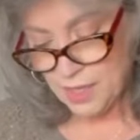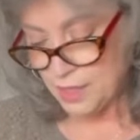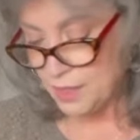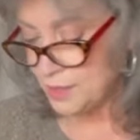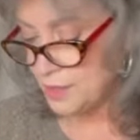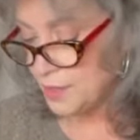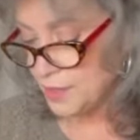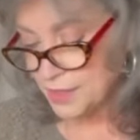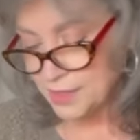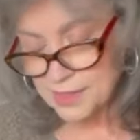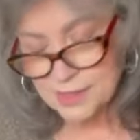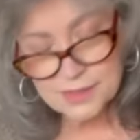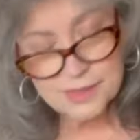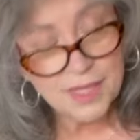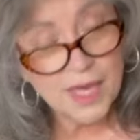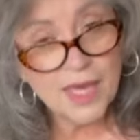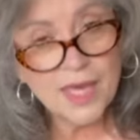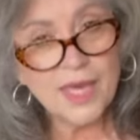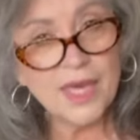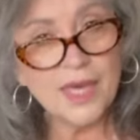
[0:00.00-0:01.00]
It is
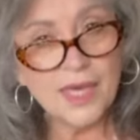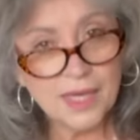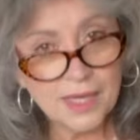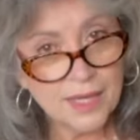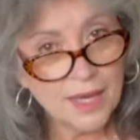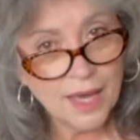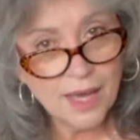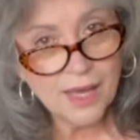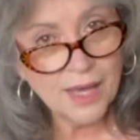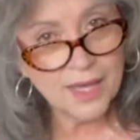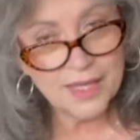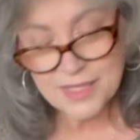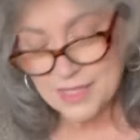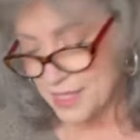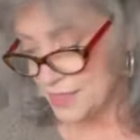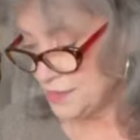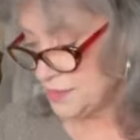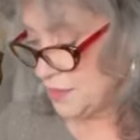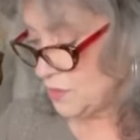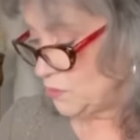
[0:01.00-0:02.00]
a, I
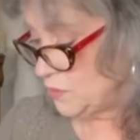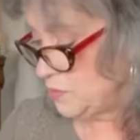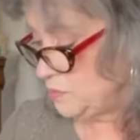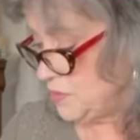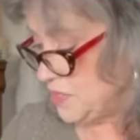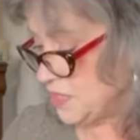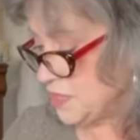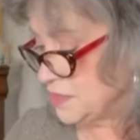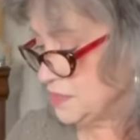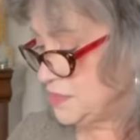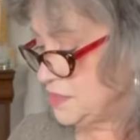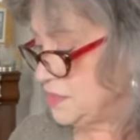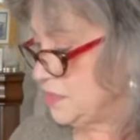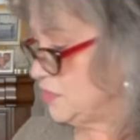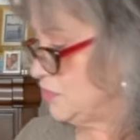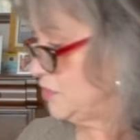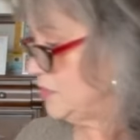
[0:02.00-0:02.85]
guess it would be considered